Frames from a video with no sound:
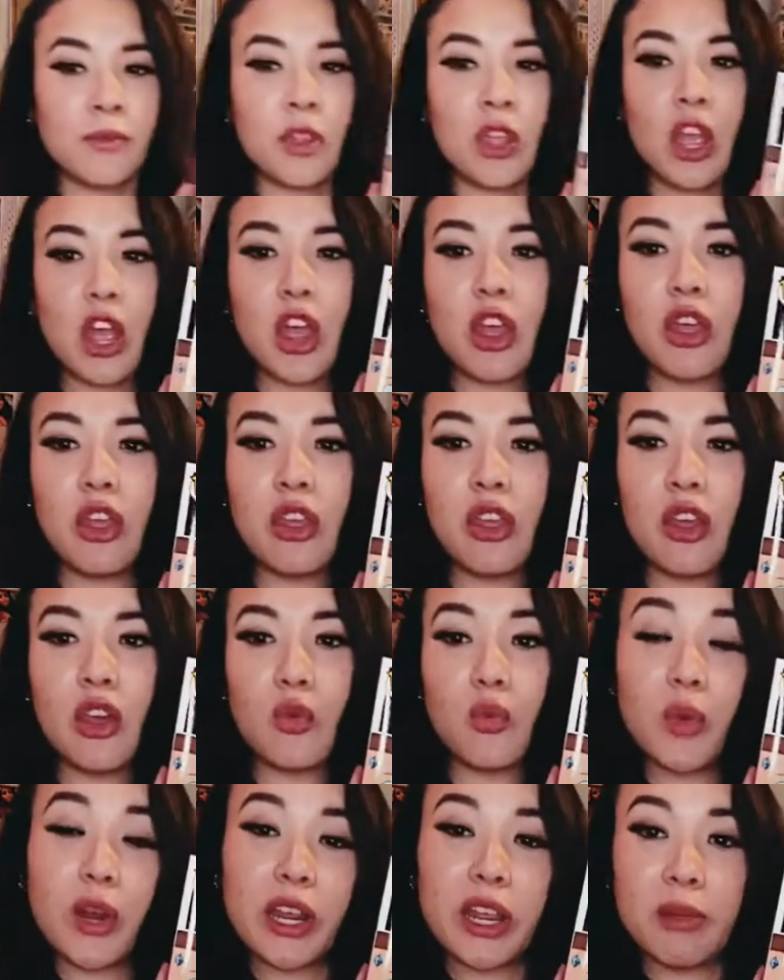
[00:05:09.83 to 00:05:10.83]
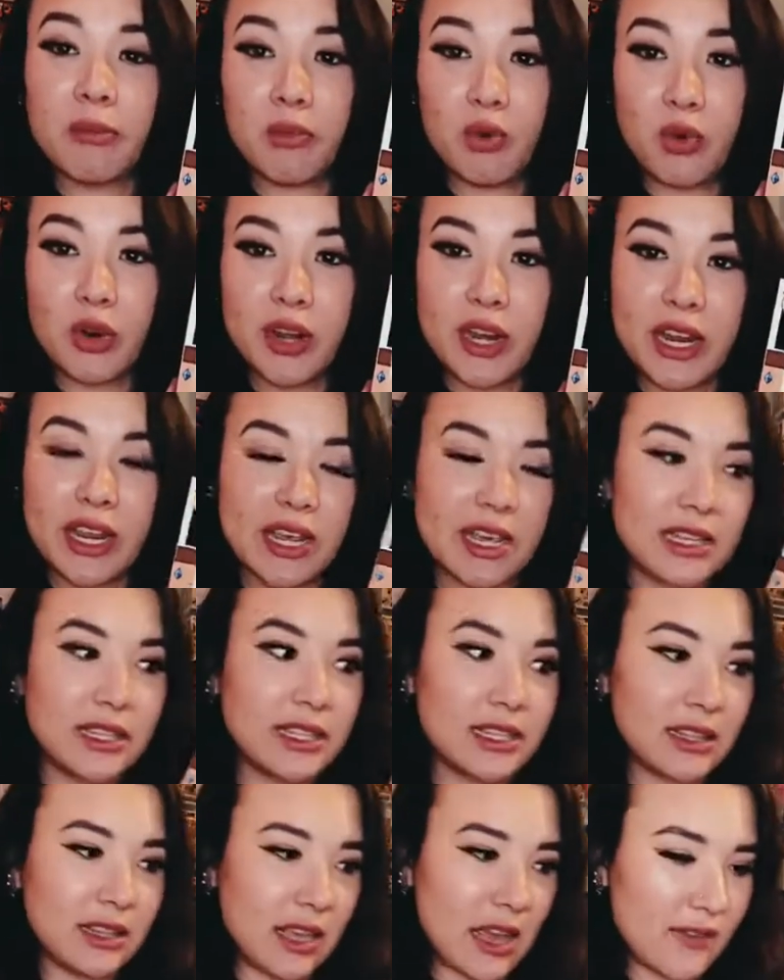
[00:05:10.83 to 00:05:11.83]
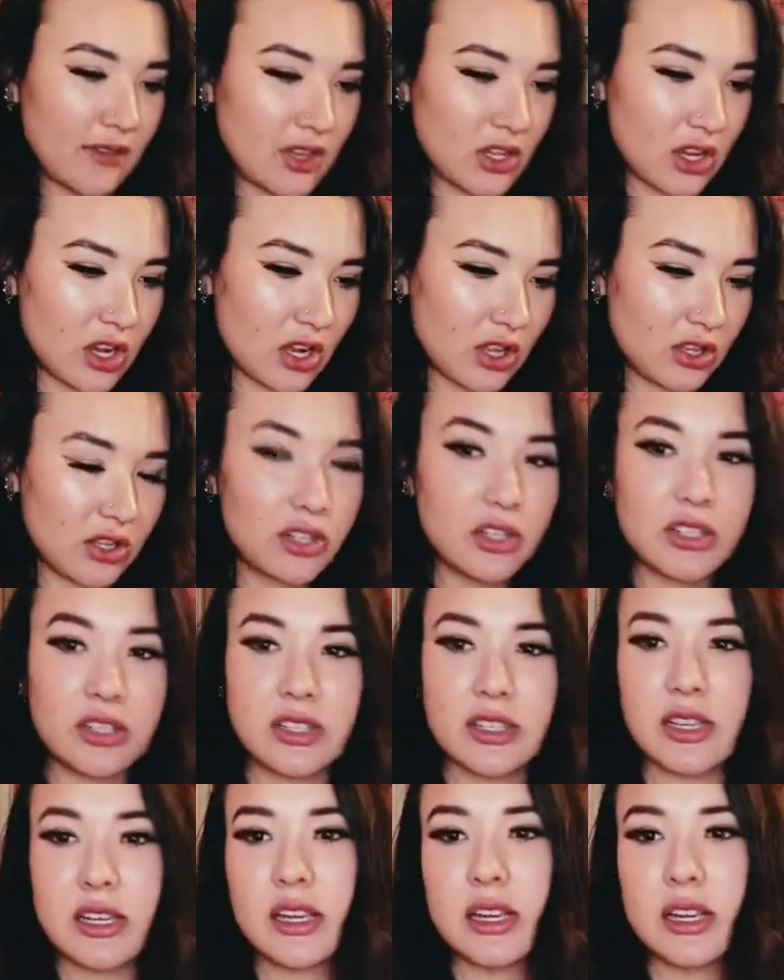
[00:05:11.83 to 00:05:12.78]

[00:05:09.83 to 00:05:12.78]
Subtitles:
The Rick and Morty is $11.